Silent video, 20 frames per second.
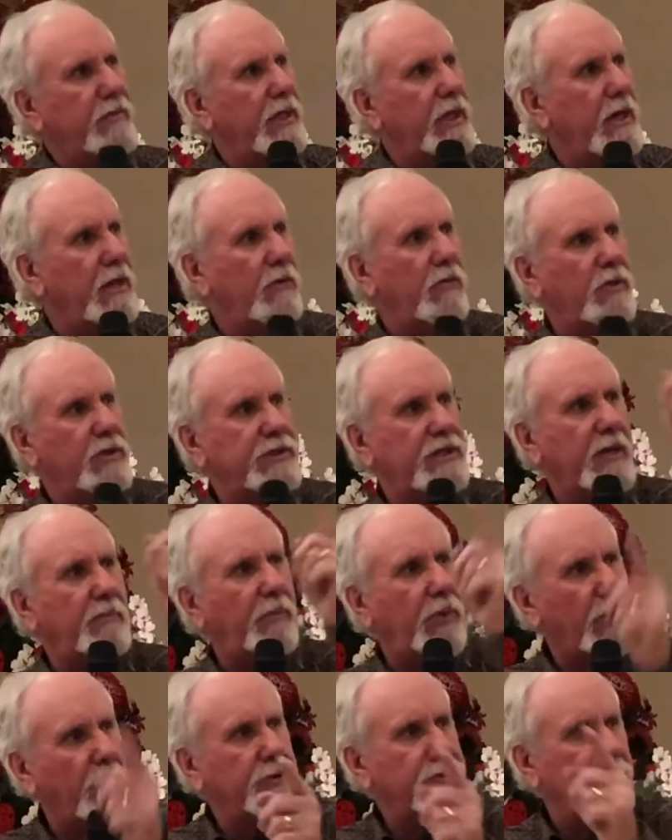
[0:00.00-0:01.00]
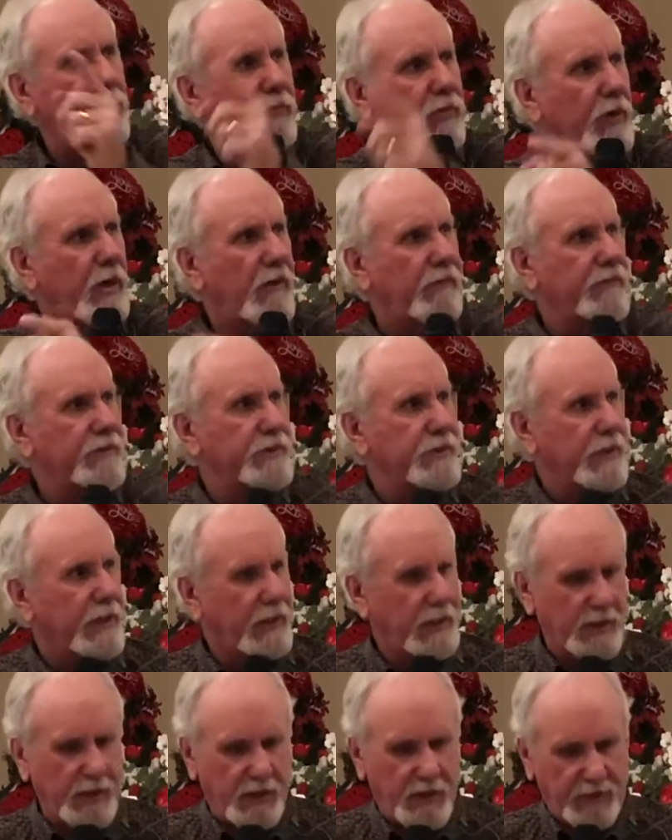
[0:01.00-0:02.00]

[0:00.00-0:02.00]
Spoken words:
The other was a personal prophecy